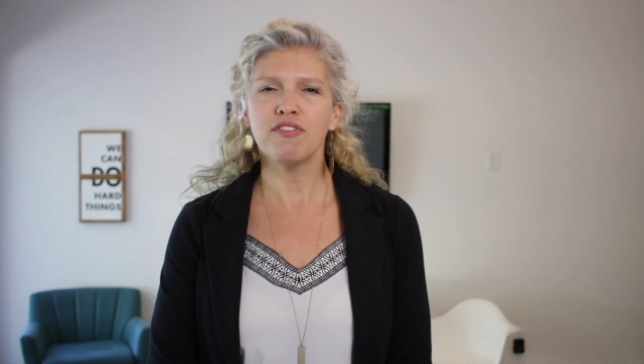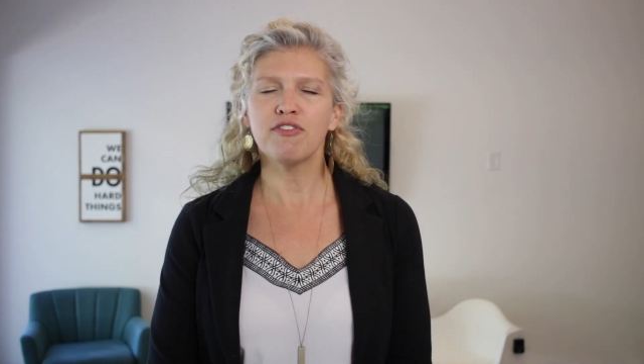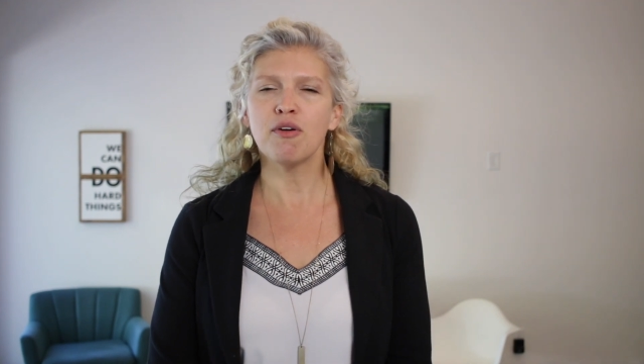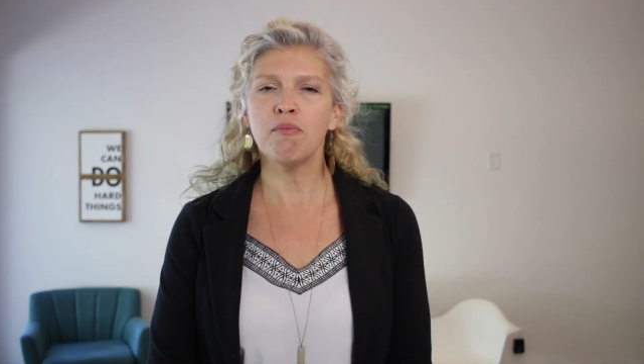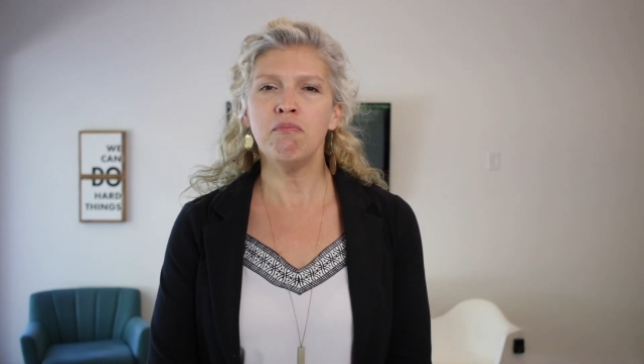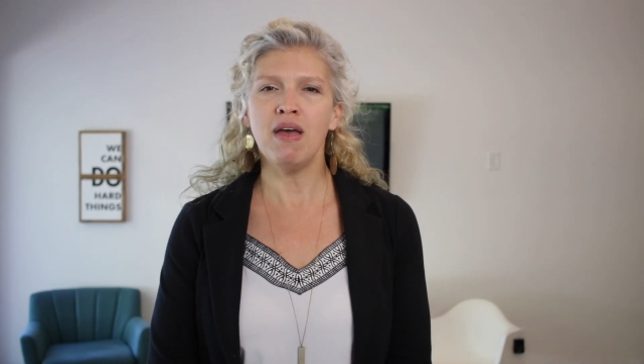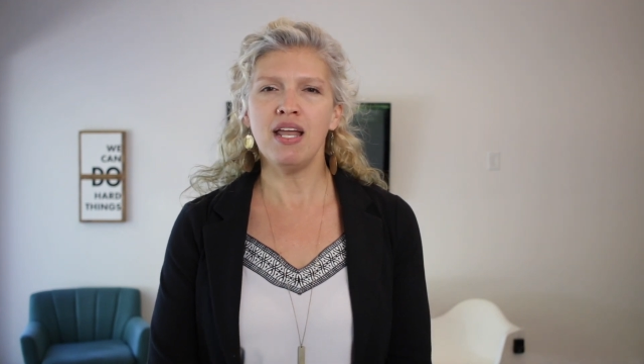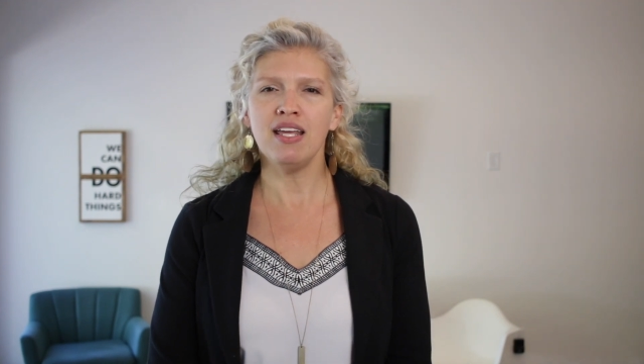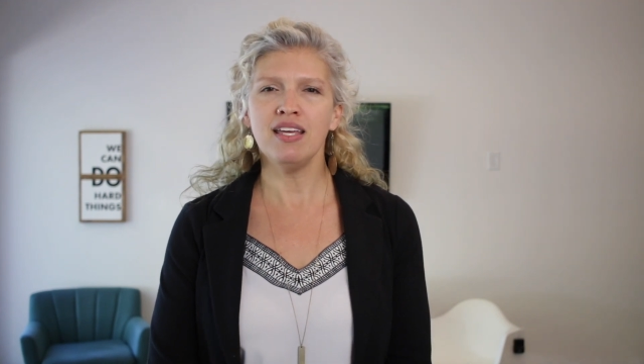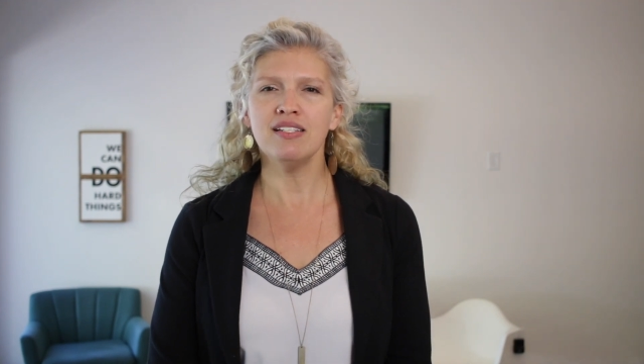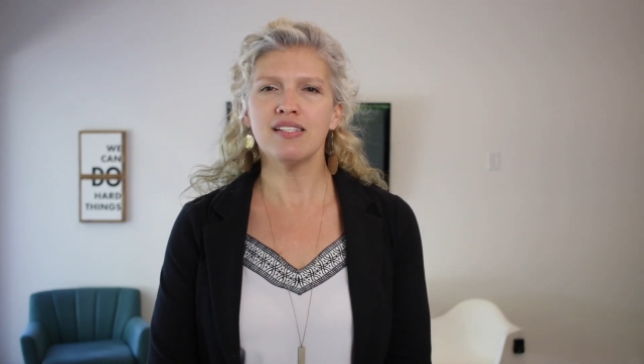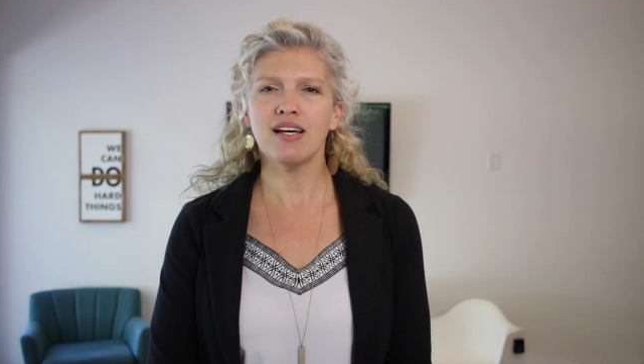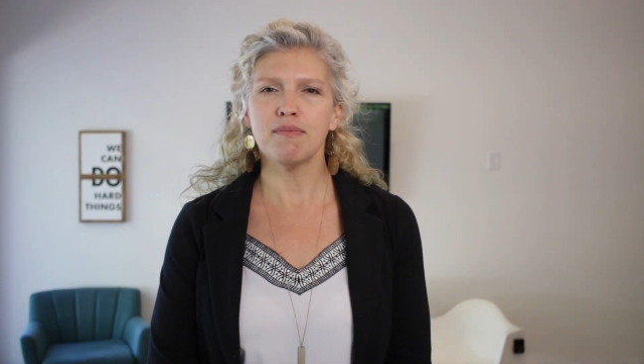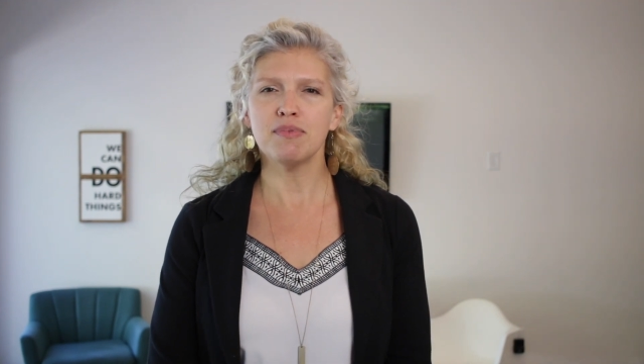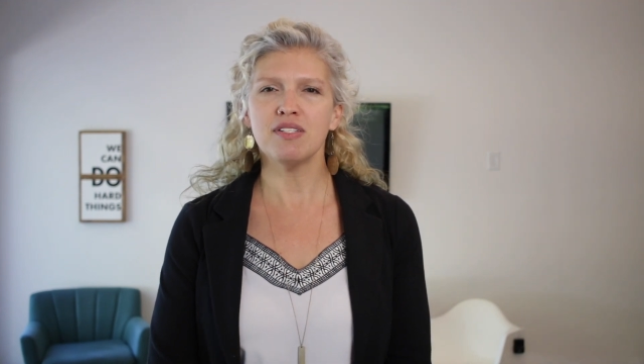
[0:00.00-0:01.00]
for many
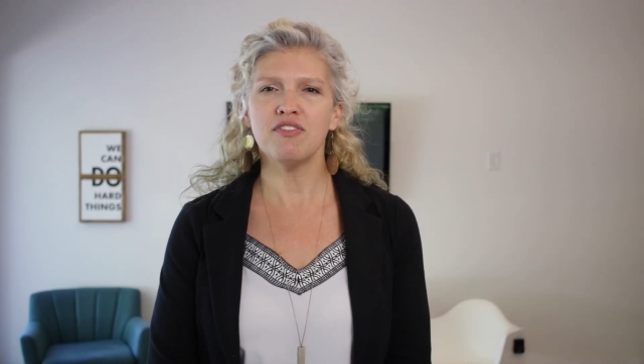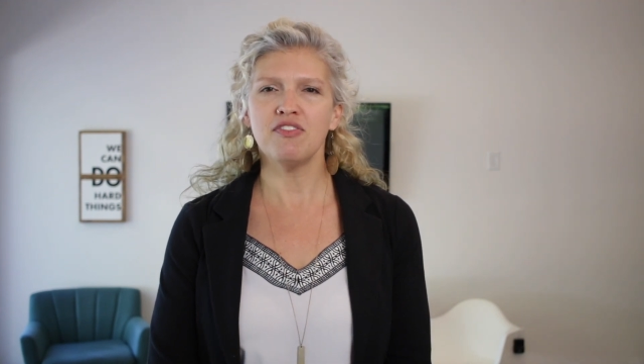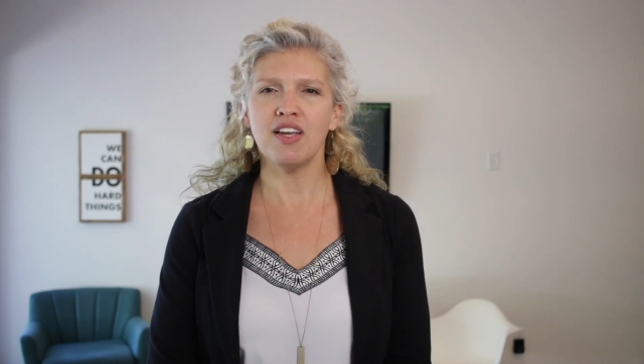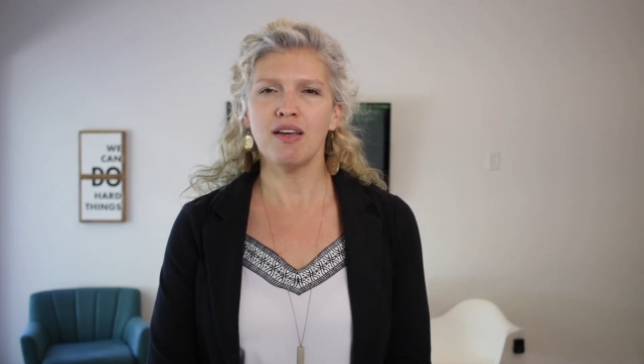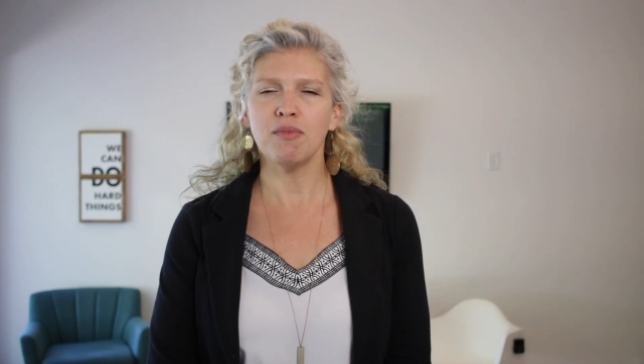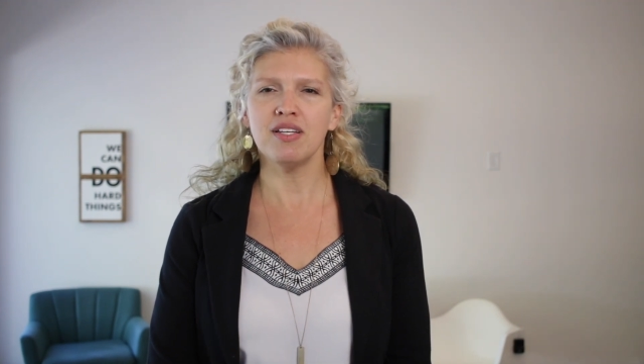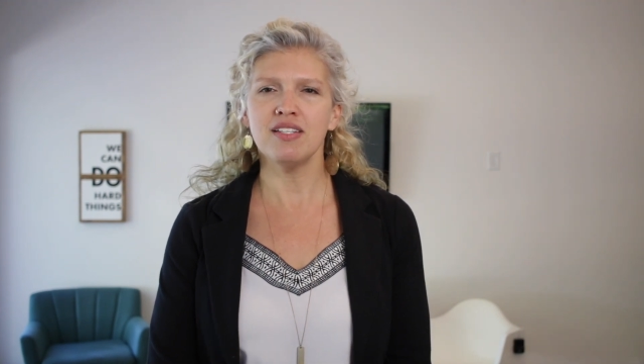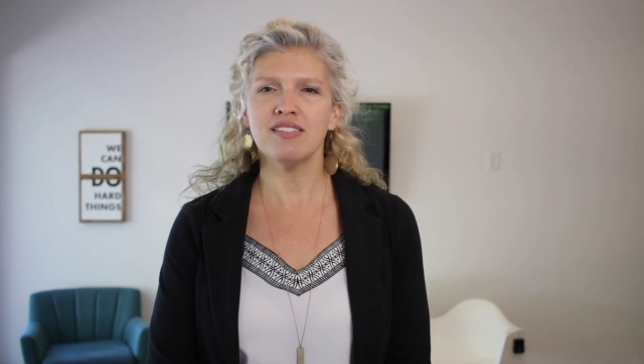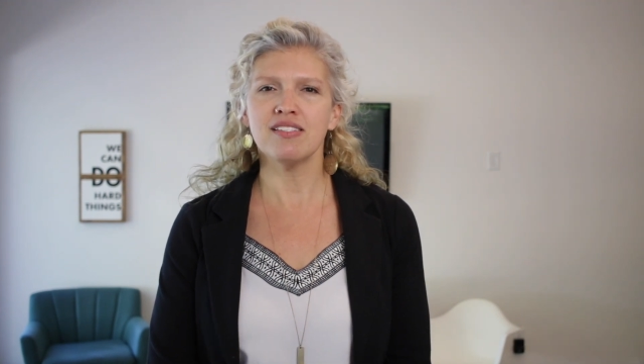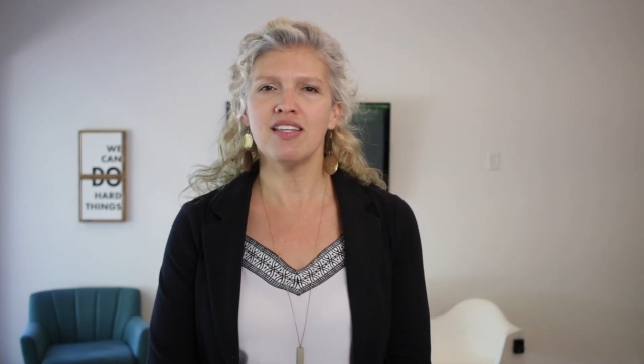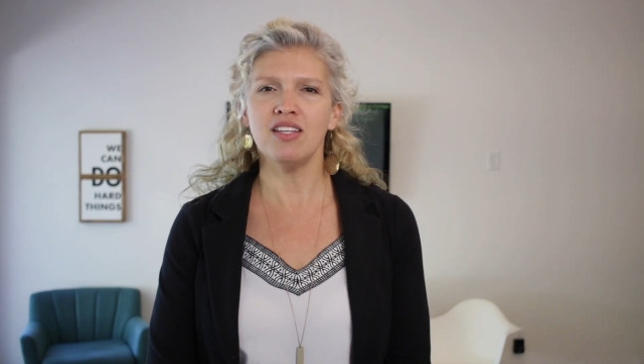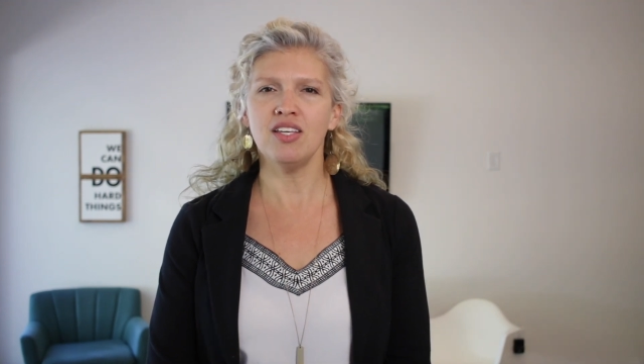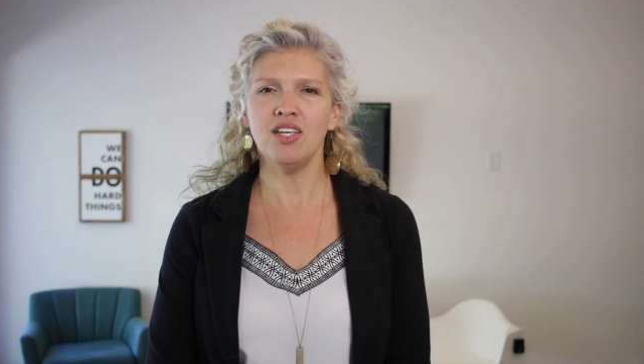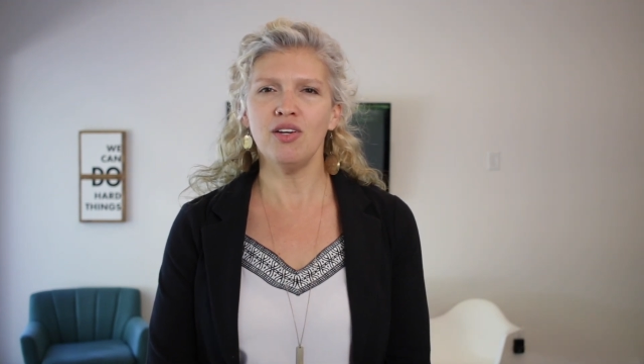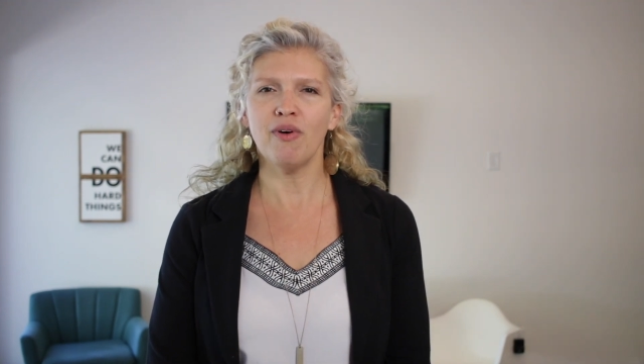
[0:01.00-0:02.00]
adoptive families
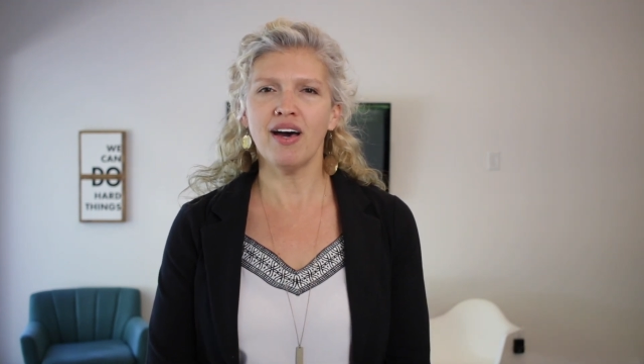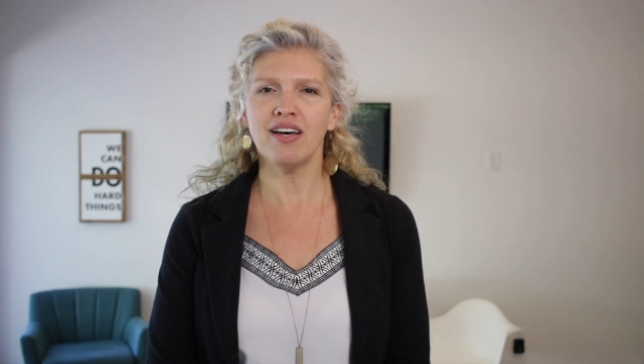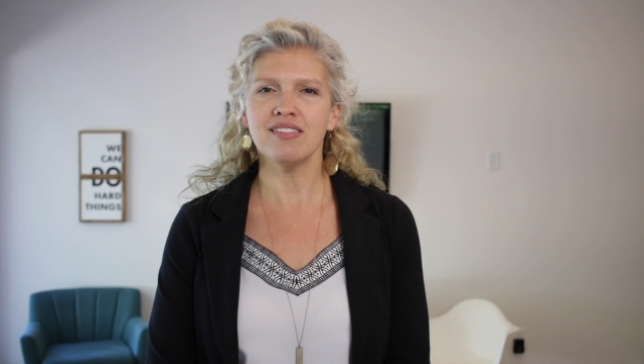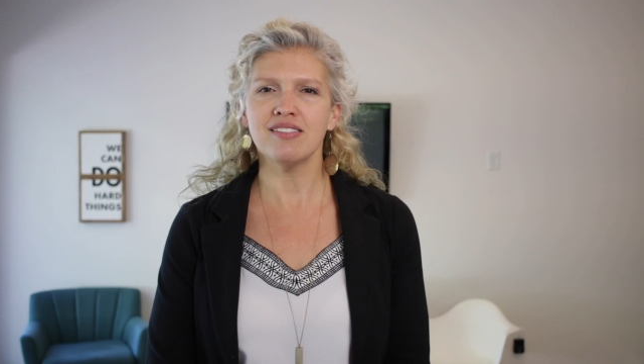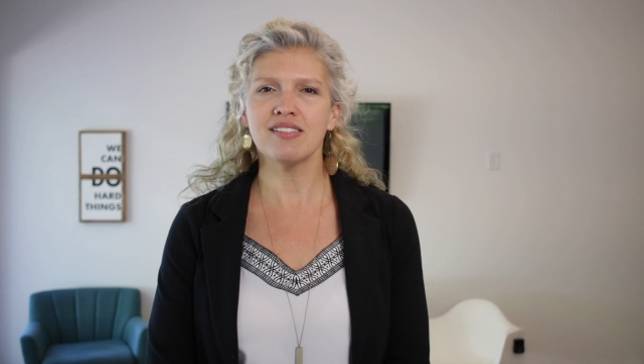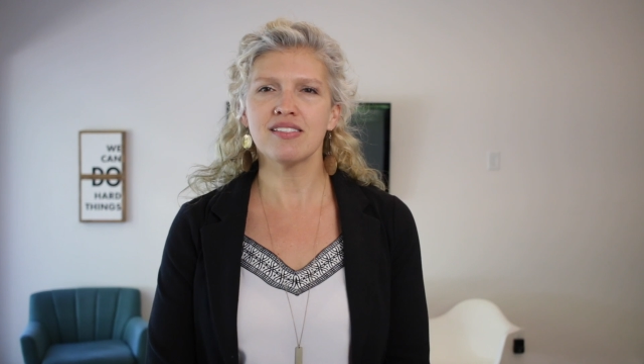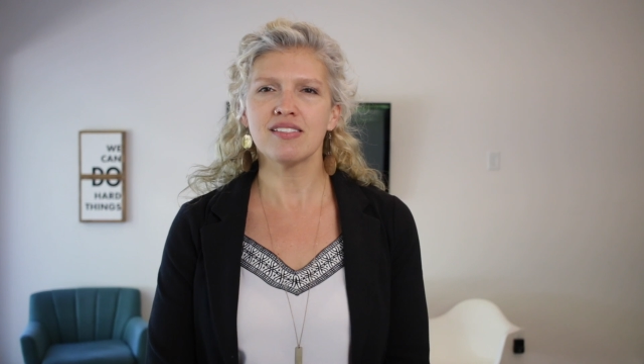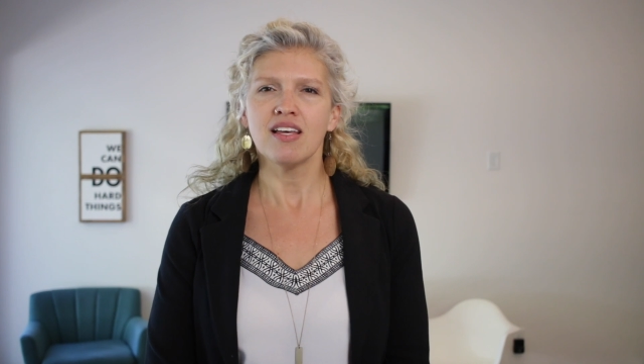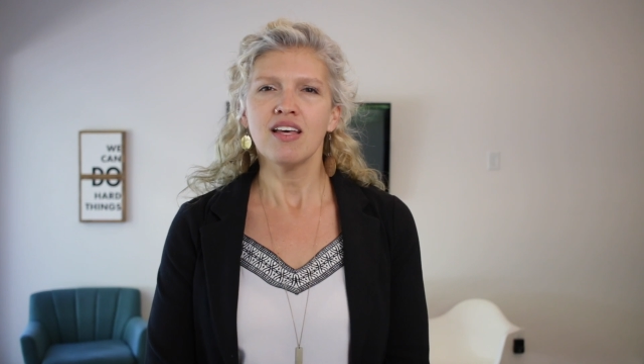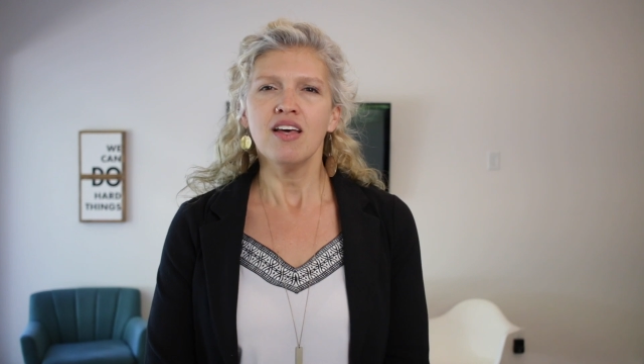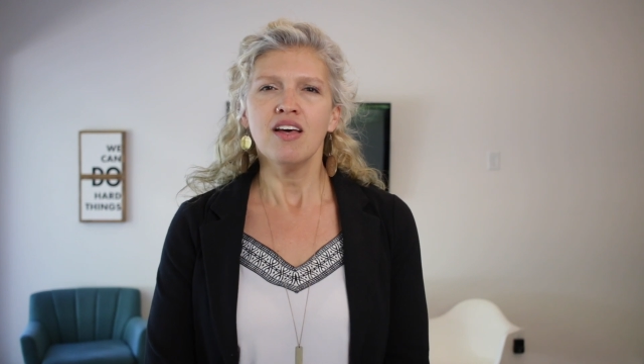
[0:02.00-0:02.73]
in the U.S.